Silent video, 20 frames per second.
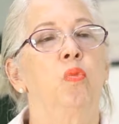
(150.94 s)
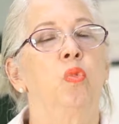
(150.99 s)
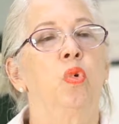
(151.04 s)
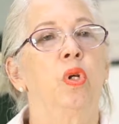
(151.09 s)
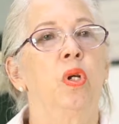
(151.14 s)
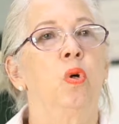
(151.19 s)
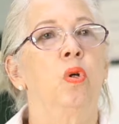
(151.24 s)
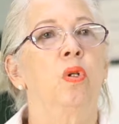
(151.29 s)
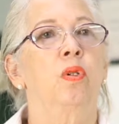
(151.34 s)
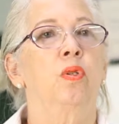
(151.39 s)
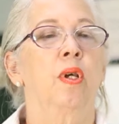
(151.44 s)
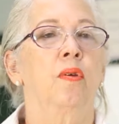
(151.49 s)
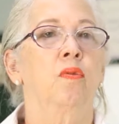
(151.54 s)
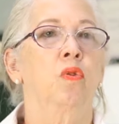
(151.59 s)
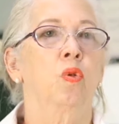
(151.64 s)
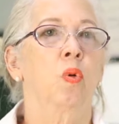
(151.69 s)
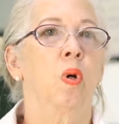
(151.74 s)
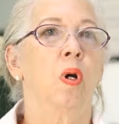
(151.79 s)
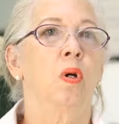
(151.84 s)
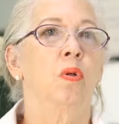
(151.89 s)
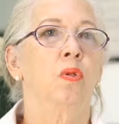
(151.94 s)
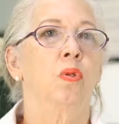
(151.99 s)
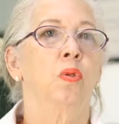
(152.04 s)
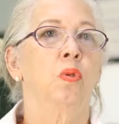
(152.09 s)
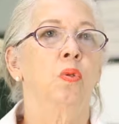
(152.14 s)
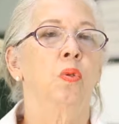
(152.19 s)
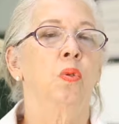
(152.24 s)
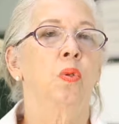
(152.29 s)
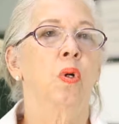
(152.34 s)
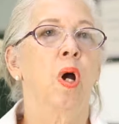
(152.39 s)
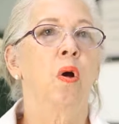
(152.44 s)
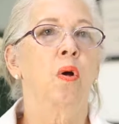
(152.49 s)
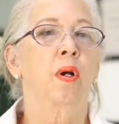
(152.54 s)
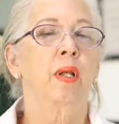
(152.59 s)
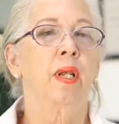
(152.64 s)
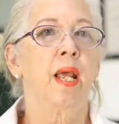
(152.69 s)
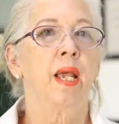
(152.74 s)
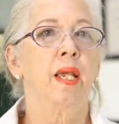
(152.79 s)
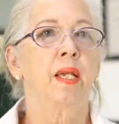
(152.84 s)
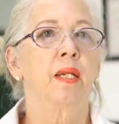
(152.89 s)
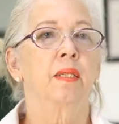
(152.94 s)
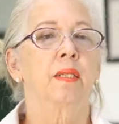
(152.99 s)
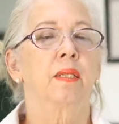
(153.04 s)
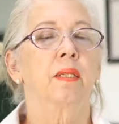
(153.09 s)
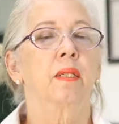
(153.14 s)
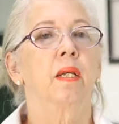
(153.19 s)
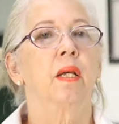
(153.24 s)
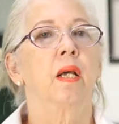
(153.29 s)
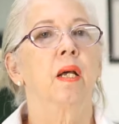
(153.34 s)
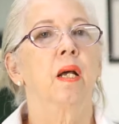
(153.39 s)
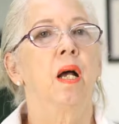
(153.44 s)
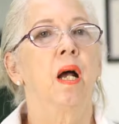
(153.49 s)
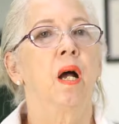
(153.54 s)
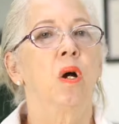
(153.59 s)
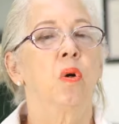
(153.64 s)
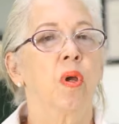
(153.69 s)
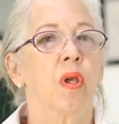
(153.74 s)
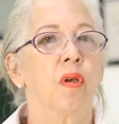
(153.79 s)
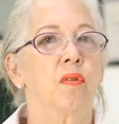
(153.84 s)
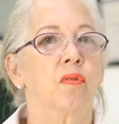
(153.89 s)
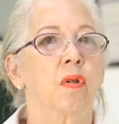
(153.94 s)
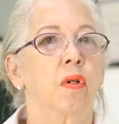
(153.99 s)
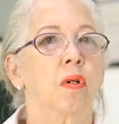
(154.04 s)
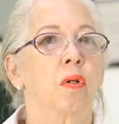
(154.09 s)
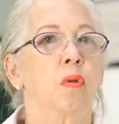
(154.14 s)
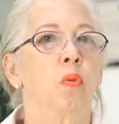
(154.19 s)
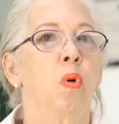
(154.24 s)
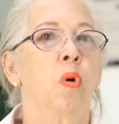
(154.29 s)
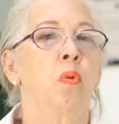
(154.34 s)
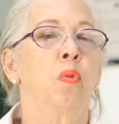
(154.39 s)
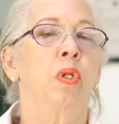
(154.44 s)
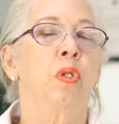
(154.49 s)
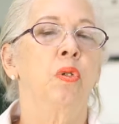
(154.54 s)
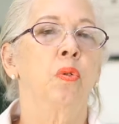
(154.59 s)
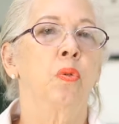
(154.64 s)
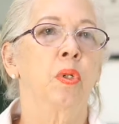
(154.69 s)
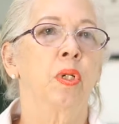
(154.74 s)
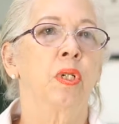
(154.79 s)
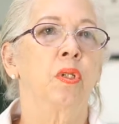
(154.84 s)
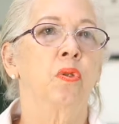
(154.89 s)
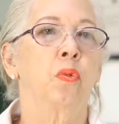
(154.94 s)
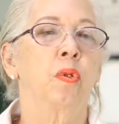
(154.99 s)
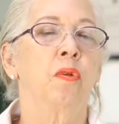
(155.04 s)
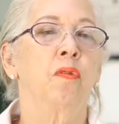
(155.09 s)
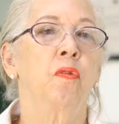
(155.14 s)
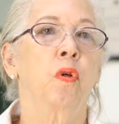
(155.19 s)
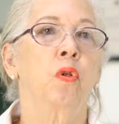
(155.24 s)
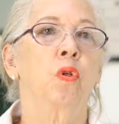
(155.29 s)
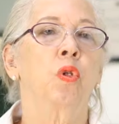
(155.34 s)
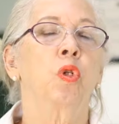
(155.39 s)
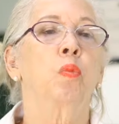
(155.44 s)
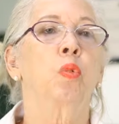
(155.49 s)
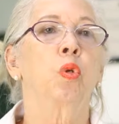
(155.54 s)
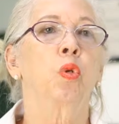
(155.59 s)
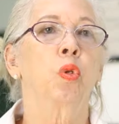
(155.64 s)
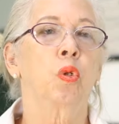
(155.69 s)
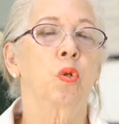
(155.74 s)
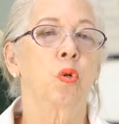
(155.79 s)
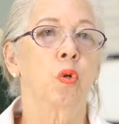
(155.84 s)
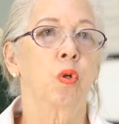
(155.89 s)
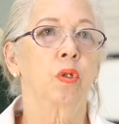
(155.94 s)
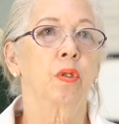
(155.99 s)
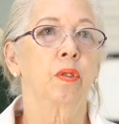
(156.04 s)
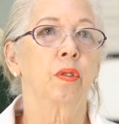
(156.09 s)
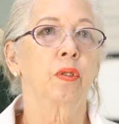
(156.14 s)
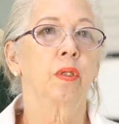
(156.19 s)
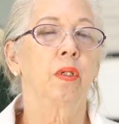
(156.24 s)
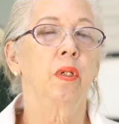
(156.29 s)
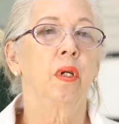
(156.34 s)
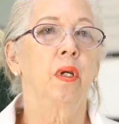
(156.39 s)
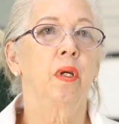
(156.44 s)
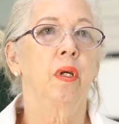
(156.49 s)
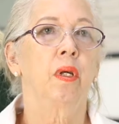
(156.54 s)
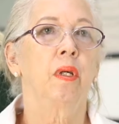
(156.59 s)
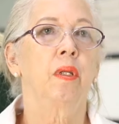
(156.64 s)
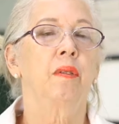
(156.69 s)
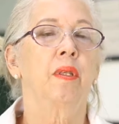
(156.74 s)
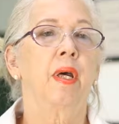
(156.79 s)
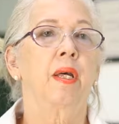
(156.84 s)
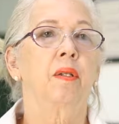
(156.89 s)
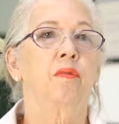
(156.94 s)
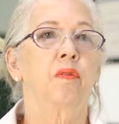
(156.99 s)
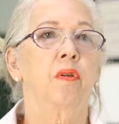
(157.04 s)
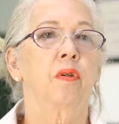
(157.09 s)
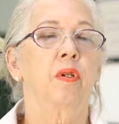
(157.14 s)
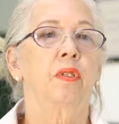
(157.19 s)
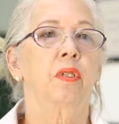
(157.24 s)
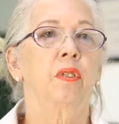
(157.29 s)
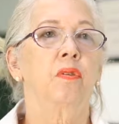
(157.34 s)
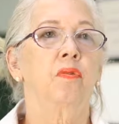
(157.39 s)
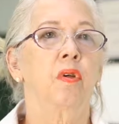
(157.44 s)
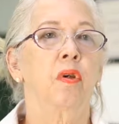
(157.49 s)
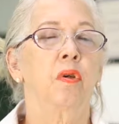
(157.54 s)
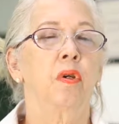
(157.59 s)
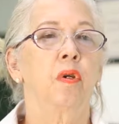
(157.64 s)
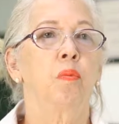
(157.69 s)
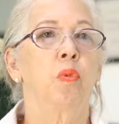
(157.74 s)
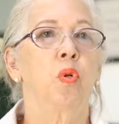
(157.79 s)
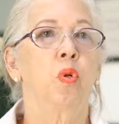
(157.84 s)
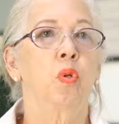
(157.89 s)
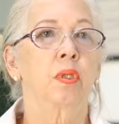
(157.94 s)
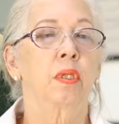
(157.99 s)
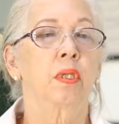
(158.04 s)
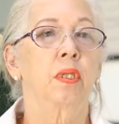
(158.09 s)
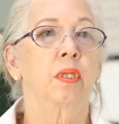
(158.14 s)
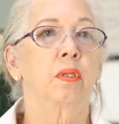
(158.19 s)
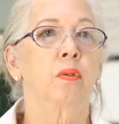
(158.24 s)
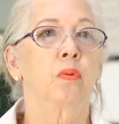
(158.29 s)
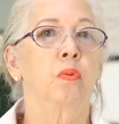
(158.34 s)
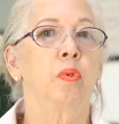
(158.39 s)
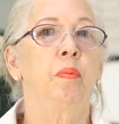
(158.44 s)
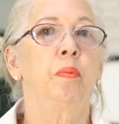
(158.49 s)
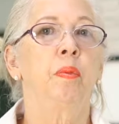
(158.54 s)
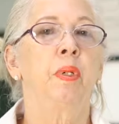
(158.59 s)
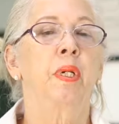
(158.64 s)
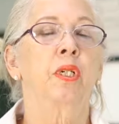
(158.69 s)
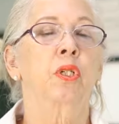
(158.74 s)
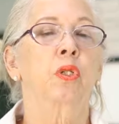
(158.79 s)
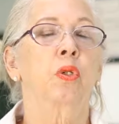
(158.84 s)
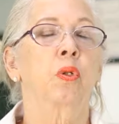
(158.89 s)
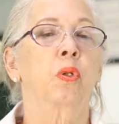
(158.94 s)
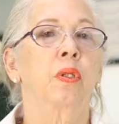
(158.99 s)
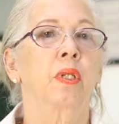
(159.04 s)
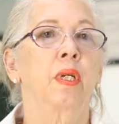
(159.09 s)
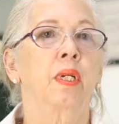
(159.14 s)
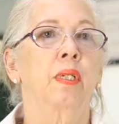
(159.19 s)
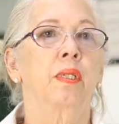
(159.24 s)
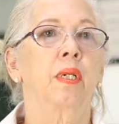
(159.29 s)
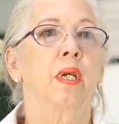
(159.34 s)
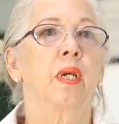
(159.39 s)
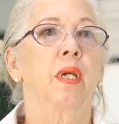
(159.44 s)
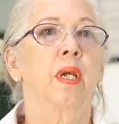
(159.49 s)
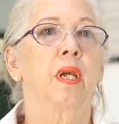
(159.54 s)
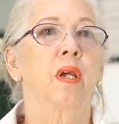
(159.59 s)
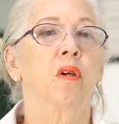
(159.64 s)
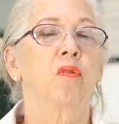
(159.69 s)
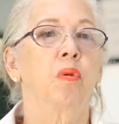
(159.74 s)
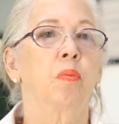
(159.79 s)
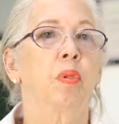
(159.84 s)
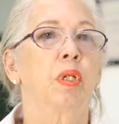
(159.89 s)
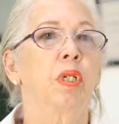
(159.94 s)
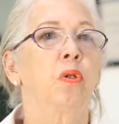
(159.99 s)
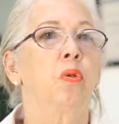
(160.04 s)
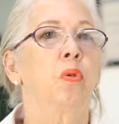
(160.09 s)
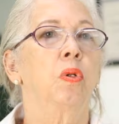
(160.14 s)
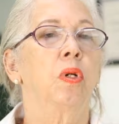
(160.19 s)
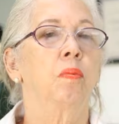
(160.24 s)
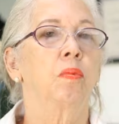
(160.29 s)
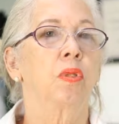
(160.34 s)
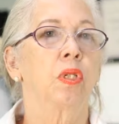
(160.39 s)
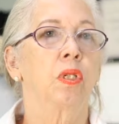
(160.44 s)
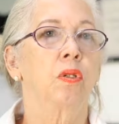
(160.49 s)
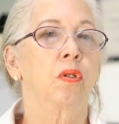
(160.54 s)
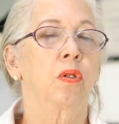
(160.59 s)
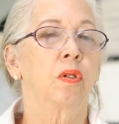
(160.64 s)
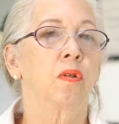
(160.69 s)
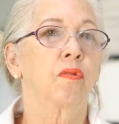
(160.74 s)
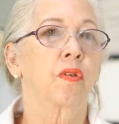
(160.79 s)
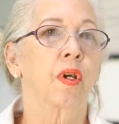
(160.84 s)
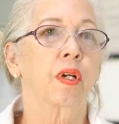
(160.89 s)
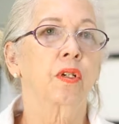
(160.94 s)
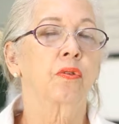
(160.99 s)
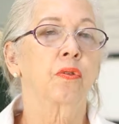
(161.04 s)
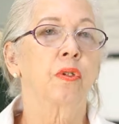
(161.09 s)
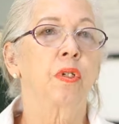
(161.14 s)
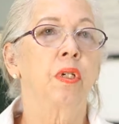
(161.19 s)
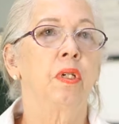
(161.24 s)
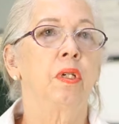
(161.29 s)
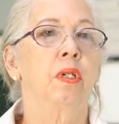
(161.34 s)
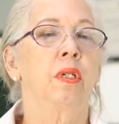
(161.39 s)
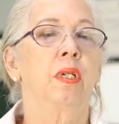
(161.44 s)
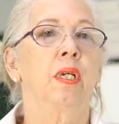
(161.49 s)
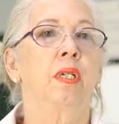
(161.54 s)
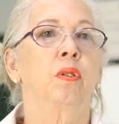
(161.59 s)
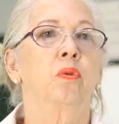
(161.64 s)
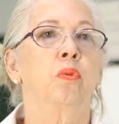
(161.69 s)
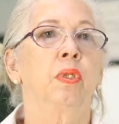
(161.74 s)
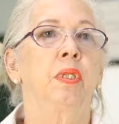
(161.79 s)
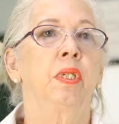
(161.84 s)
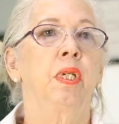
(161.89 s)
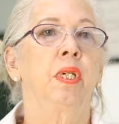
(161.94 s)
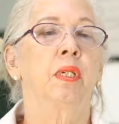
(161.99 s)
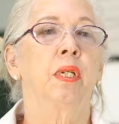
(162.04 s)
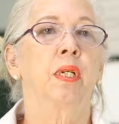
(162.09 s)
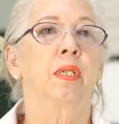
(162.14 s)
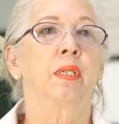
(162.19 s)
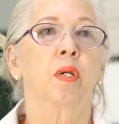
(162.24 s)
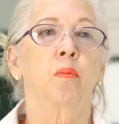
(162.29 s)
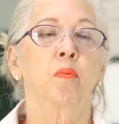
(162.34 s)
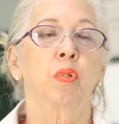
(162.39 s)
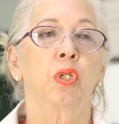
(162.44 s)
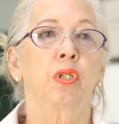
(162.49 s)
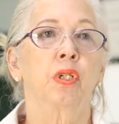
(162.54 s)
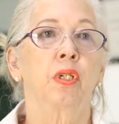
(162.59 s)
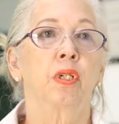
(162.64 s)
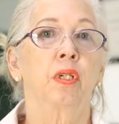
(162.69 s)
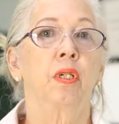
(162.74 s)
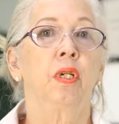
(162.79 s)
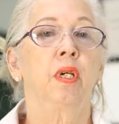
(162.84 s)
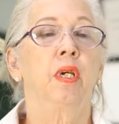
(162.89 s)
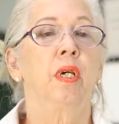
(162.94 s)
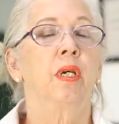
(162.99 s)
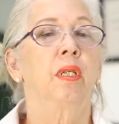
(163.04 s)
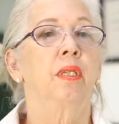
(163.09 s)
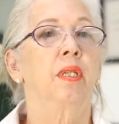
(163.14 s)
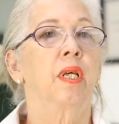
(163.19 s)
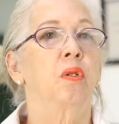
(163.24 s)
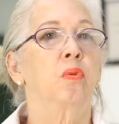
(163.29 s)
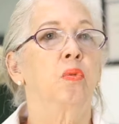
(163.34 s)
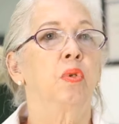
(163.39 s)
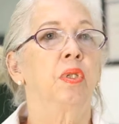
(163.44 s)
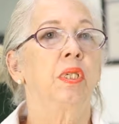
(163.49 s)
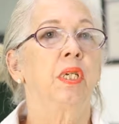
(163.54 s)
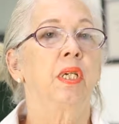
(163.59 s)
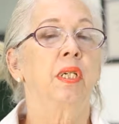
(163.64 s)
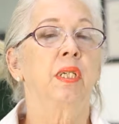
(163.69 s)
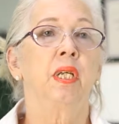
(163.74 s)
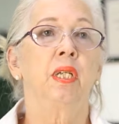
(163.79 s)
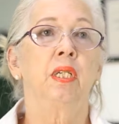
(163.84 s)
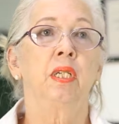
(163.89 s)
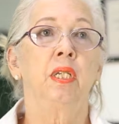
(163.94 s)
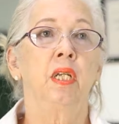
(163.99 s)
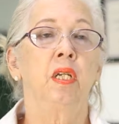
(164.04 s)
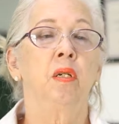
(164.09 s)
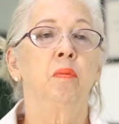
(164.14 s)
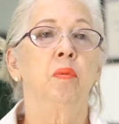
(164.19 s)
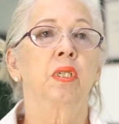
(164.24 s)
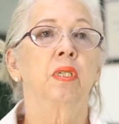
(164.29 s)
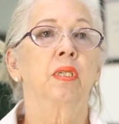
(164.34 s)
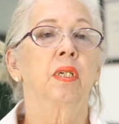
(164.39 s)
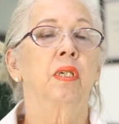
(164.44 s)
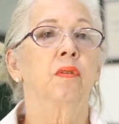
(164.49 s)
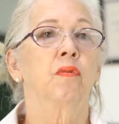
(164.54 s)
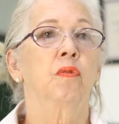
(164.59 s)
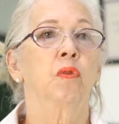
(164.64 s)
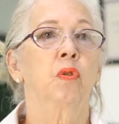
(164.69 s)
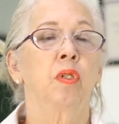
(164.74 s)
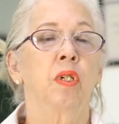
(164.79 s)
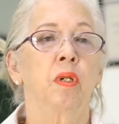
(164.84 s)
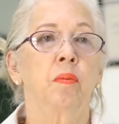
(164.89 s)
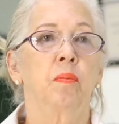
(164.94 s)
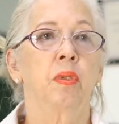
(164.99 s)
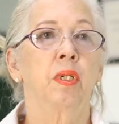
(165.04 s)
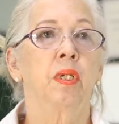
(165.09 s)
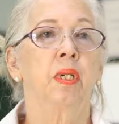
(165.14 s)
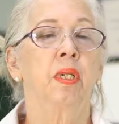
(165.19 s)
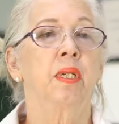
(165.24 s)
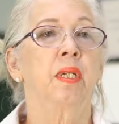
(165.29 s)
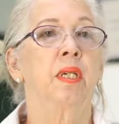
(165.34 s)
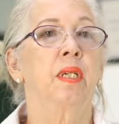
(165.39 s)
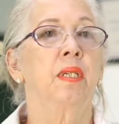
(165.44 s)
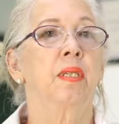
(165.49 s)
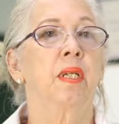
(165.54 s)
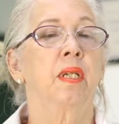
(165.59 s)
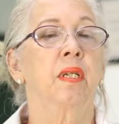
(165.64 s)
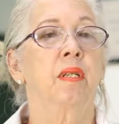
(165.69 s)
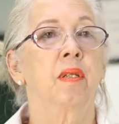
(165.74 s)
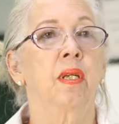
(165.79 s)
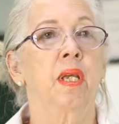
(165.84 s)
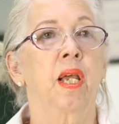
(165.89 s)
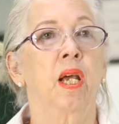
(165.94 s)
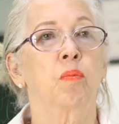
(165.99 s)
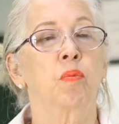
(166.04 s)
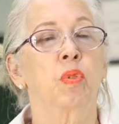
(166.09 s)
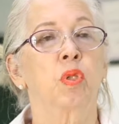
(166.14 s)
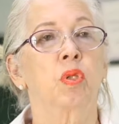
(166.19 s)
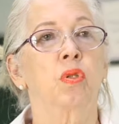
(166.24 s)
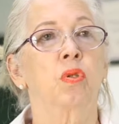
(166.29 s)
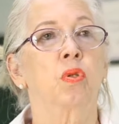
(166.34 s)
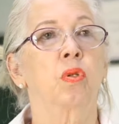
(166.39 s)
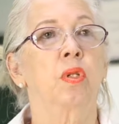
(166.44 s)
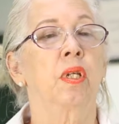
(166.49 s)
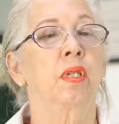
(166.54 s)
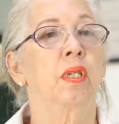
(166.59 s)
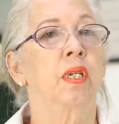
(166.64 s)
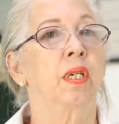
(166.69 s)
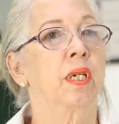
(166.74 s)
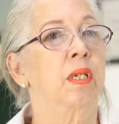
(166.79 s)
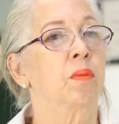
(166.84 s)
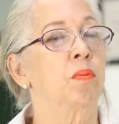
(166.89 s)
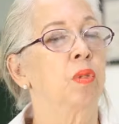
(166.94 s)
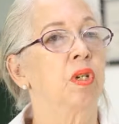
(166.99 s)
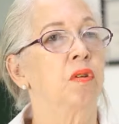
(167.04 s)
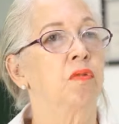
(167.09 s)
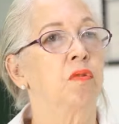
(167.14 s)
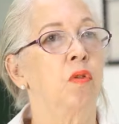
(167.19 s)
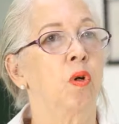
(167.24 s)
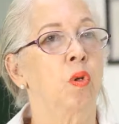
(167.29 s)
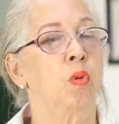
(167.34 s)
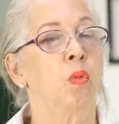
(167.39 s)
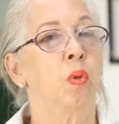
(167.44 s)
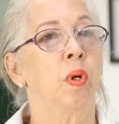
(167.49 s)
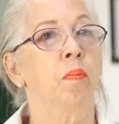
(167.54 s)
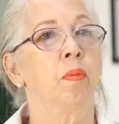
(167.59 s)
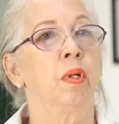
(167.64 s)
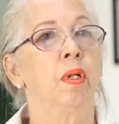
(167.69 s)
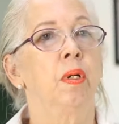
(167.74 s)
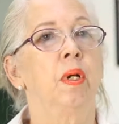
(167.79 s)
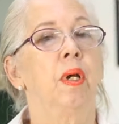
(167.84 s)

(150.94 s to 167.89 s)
we also have to go out to our clients. However, what we do is we follow the protocols. That for us is very important. We make sure that everybody who comes into the factory, that we take their temperature, that we take their name and telephone number in case anything happens so that there can be a follow-up.